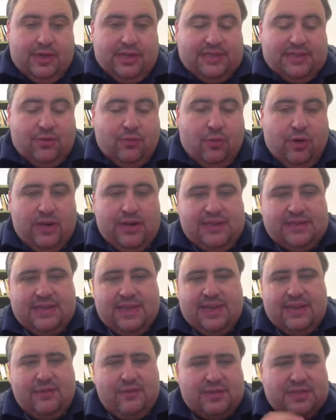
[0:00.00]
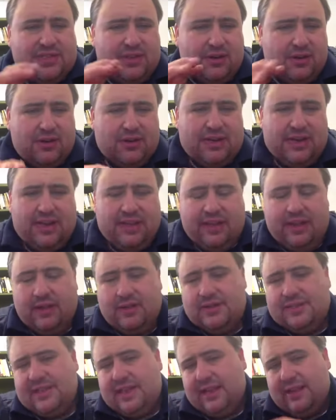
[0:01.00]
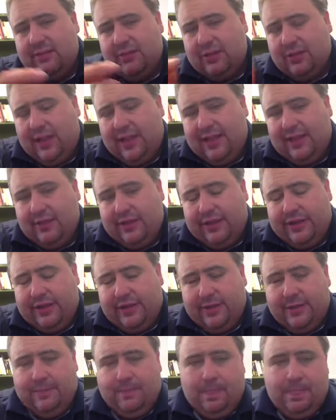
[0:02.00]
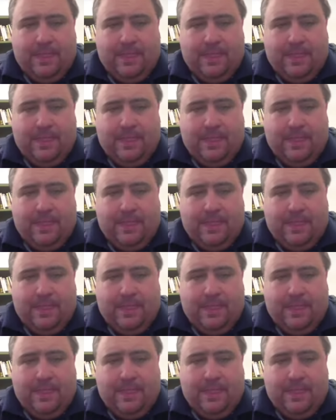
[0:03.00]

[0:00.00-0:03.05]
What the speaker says: And so one is saying with certainty and the other is saying with likelihood.